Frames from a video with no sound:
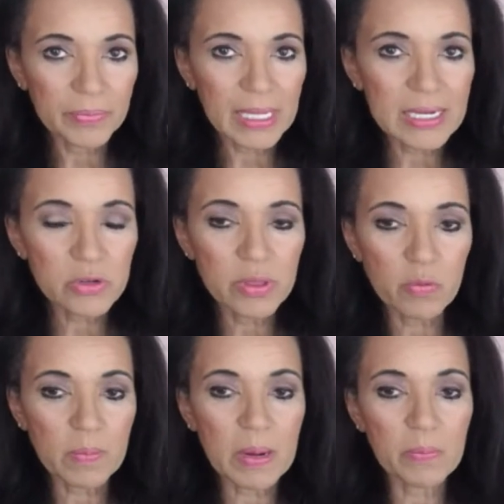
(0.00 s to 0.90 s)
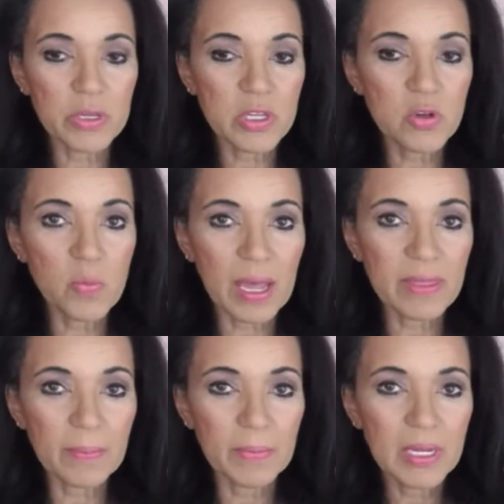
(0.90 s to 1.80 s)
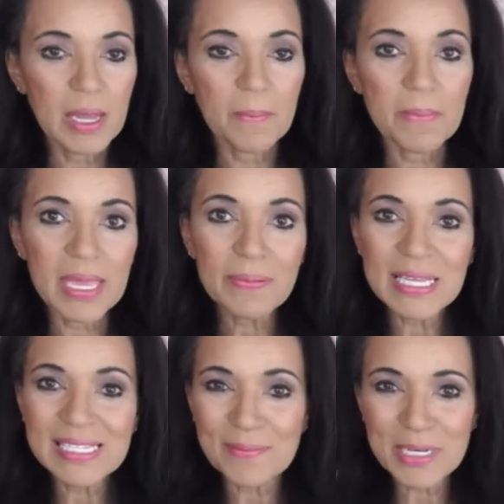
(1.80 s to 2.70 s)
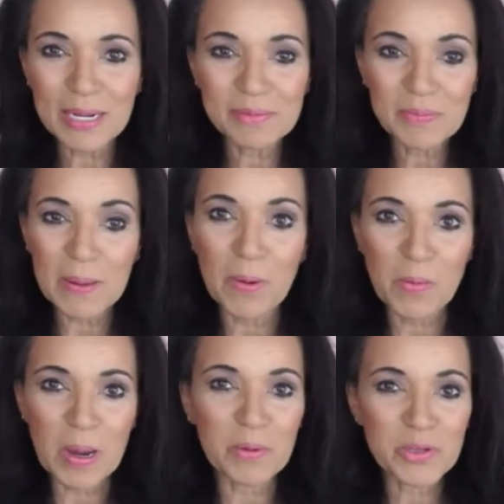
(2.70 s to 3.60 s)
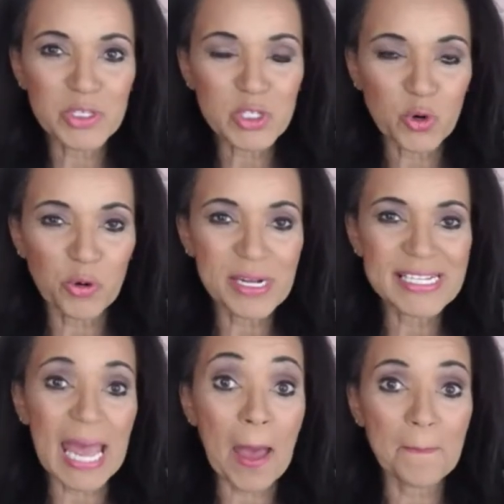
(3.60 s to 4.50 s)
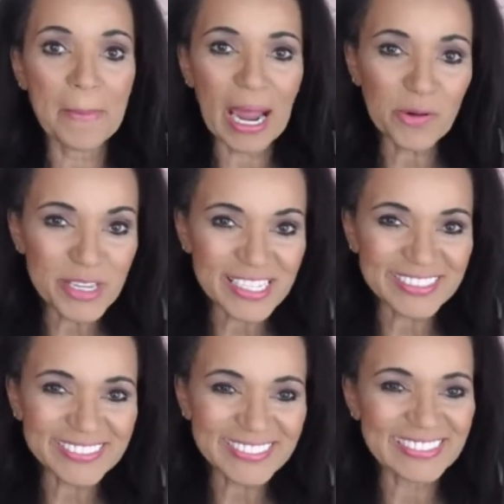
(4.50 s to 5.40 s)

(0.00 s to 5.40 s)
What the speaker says: And do they remember you by them? Maybe sometimes people remember stories about you,